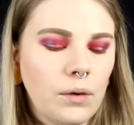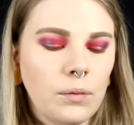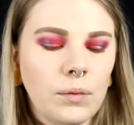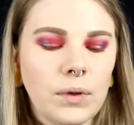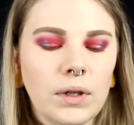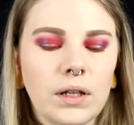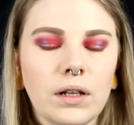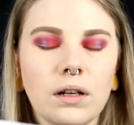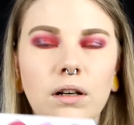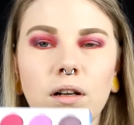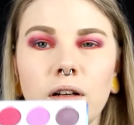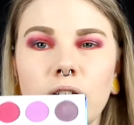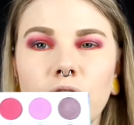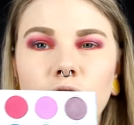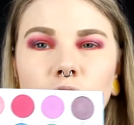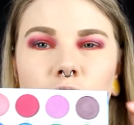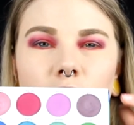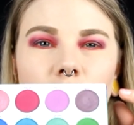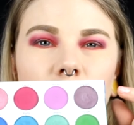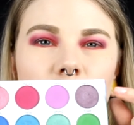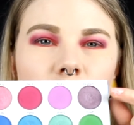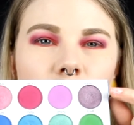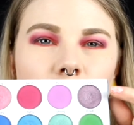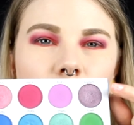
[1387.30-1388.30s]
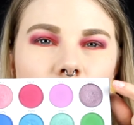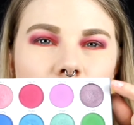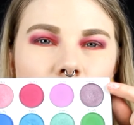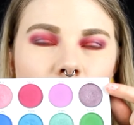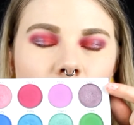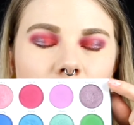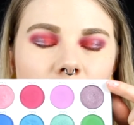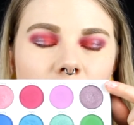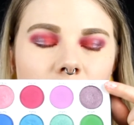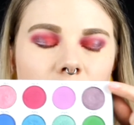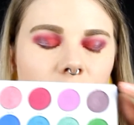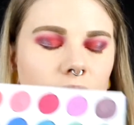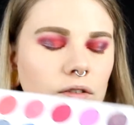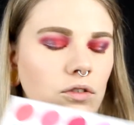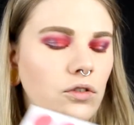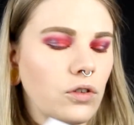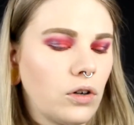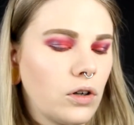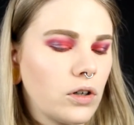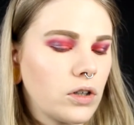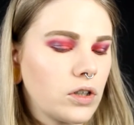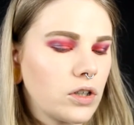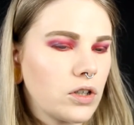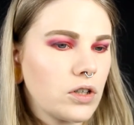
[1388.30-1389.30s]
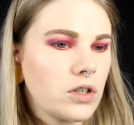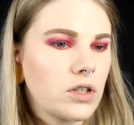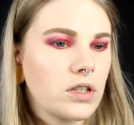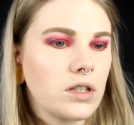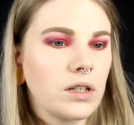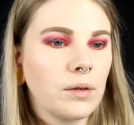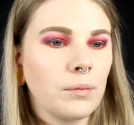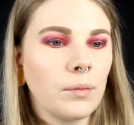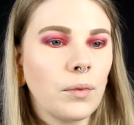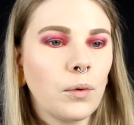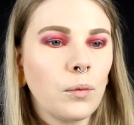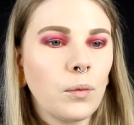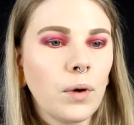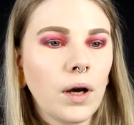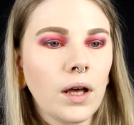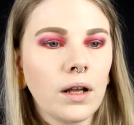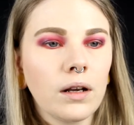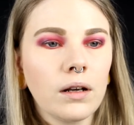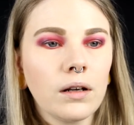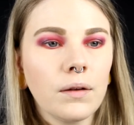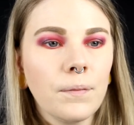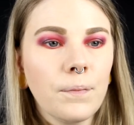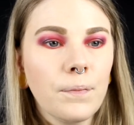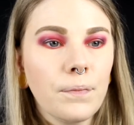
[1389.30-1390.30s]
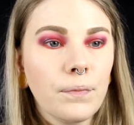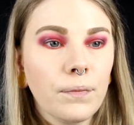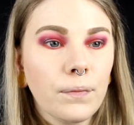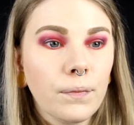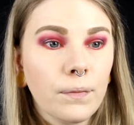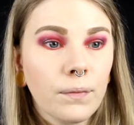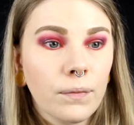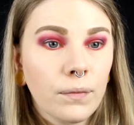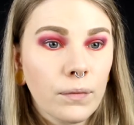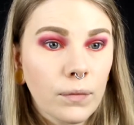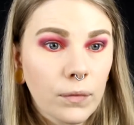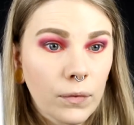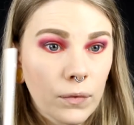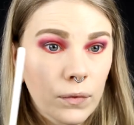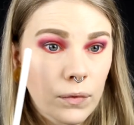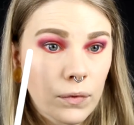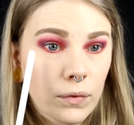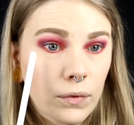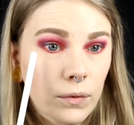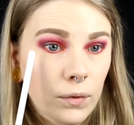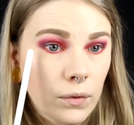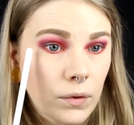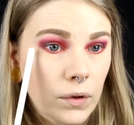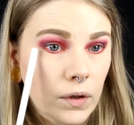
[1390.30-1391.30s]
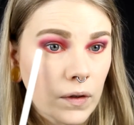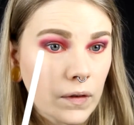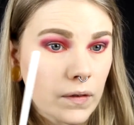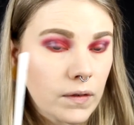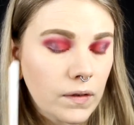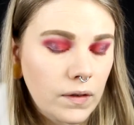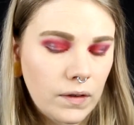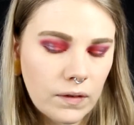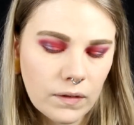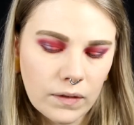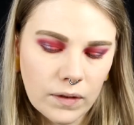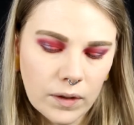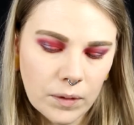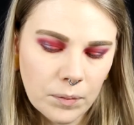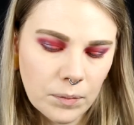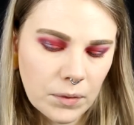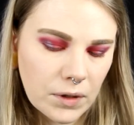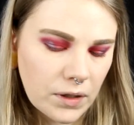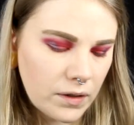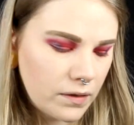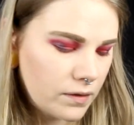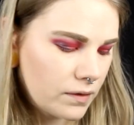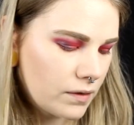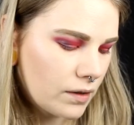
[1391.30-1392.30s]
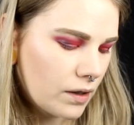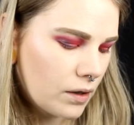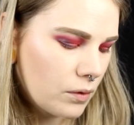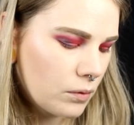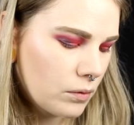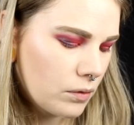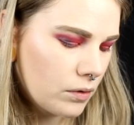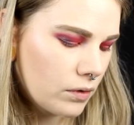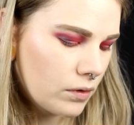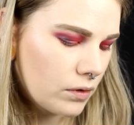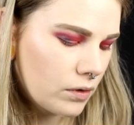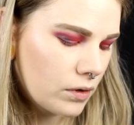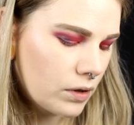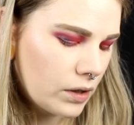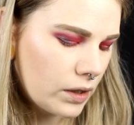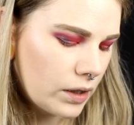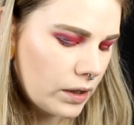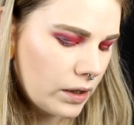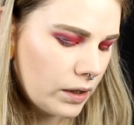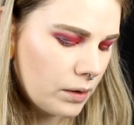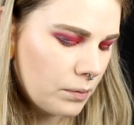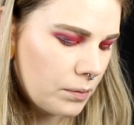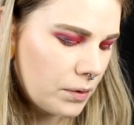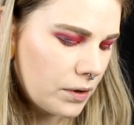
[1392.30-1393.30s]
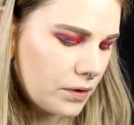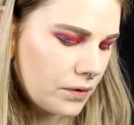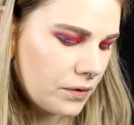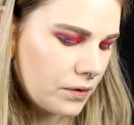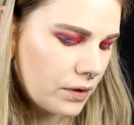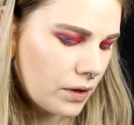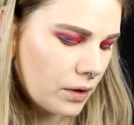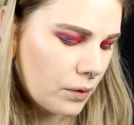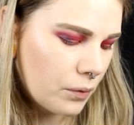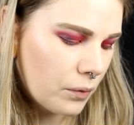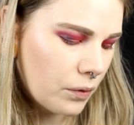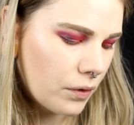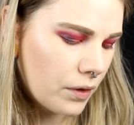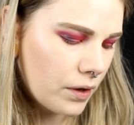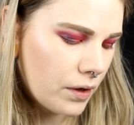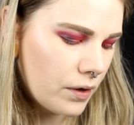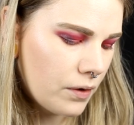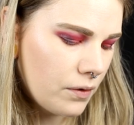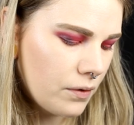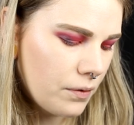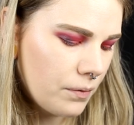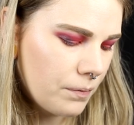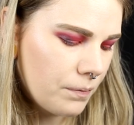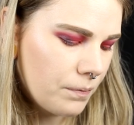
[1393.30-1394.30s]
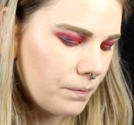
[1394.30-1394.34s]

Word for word: will try to go in with this dark shimmer one to just deepen it down a little bit out there